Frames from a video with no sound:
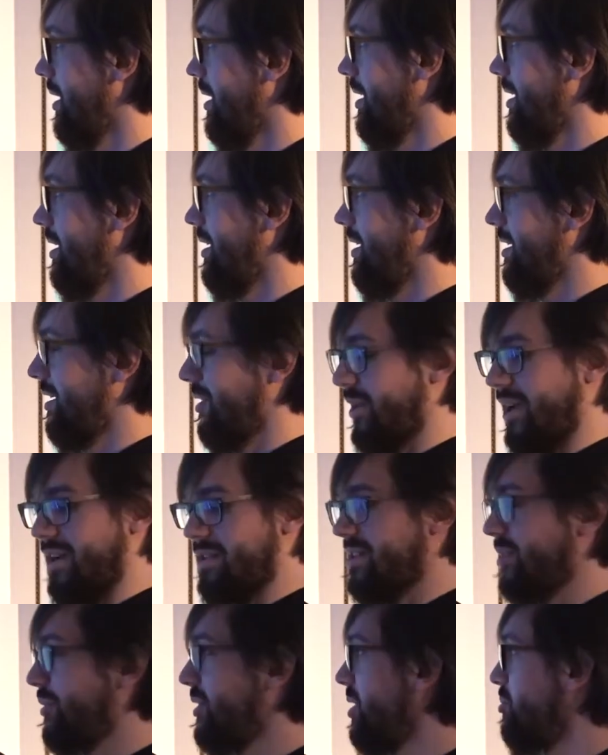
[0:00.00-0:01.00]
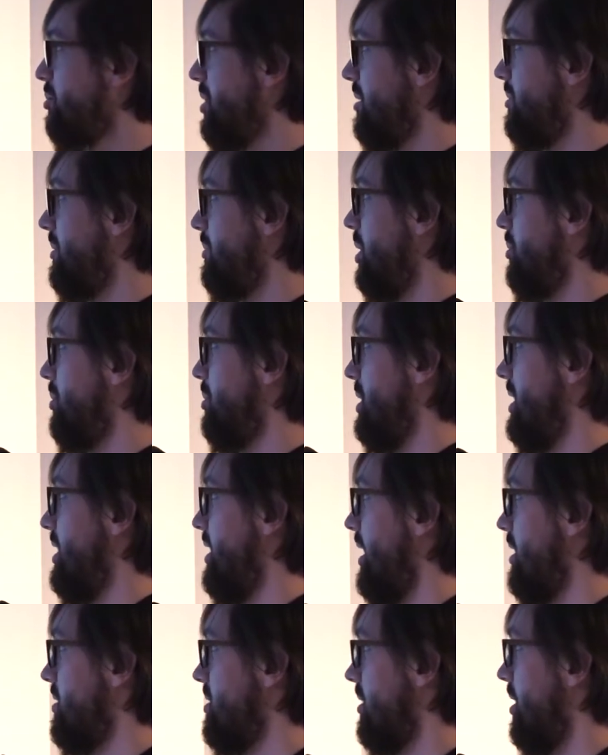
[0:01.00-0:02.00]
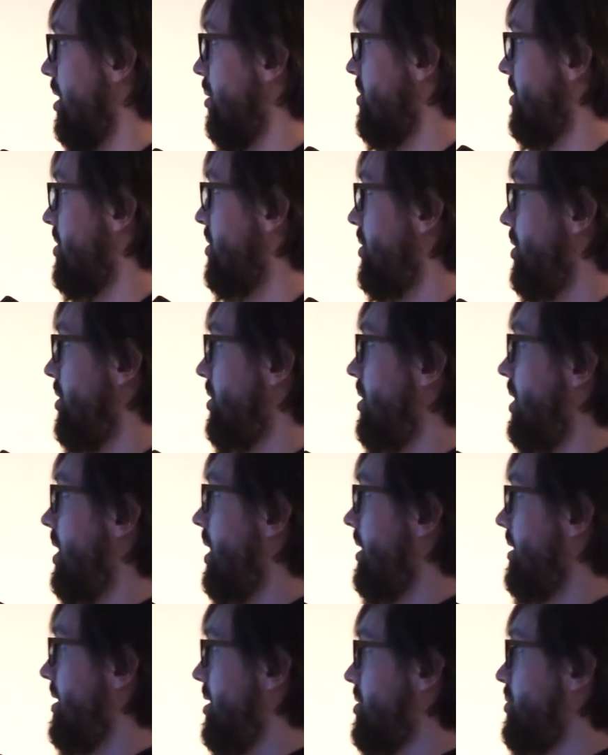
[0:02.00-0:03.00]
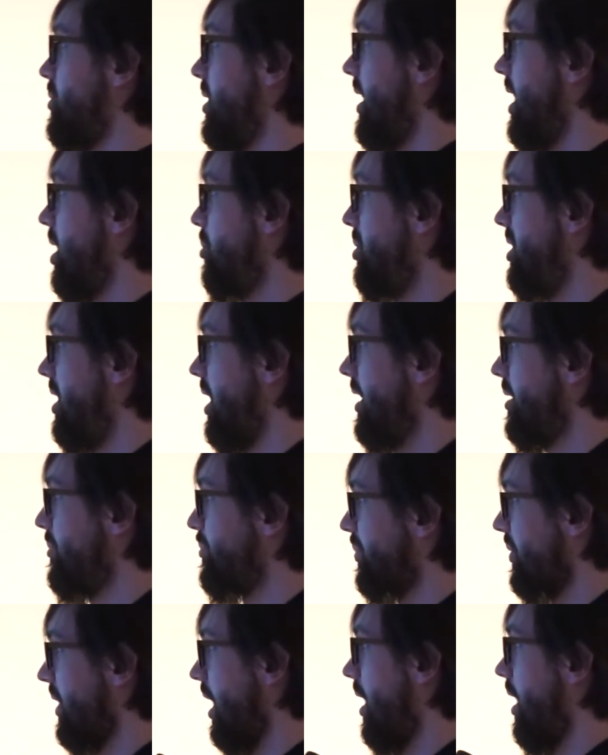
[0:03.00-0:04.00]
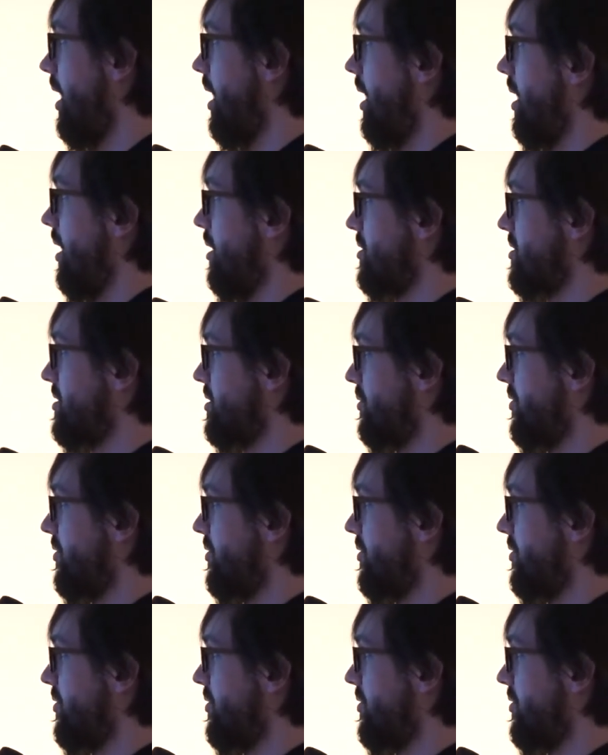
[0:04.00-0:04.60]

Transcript: Okay, so the implementation goes through TestRail API. So